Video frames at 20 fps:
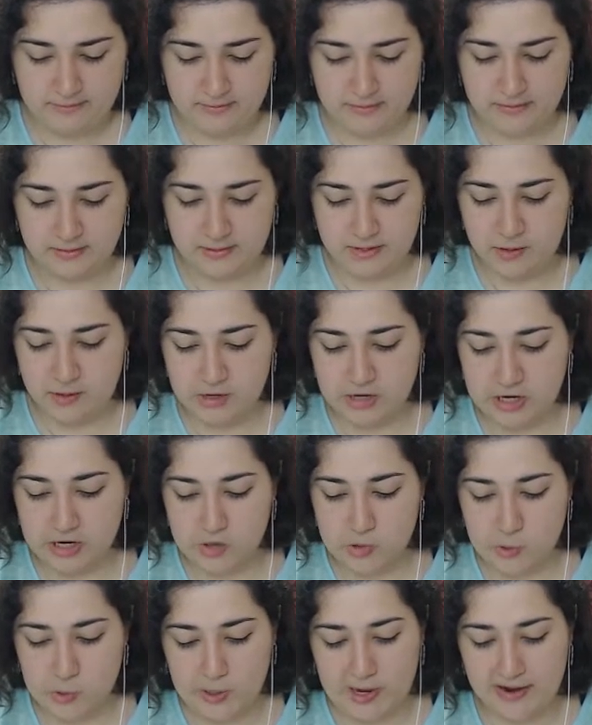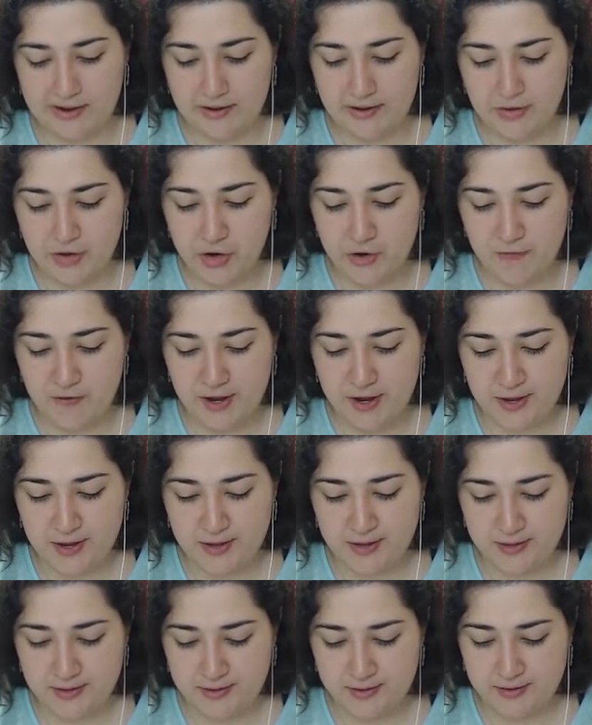There we go, Cryonova.
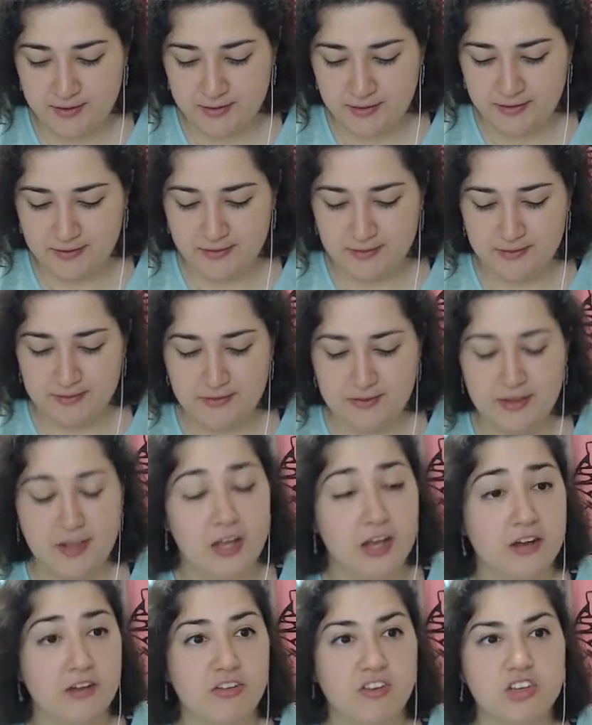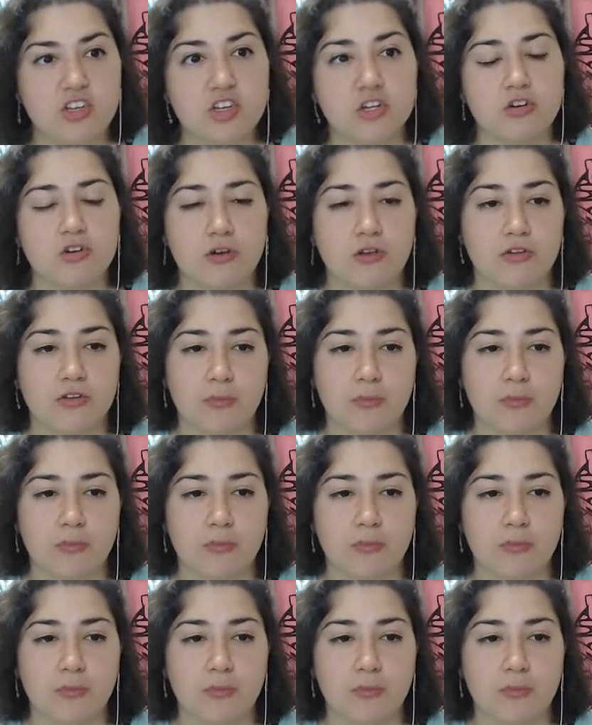It is a genderless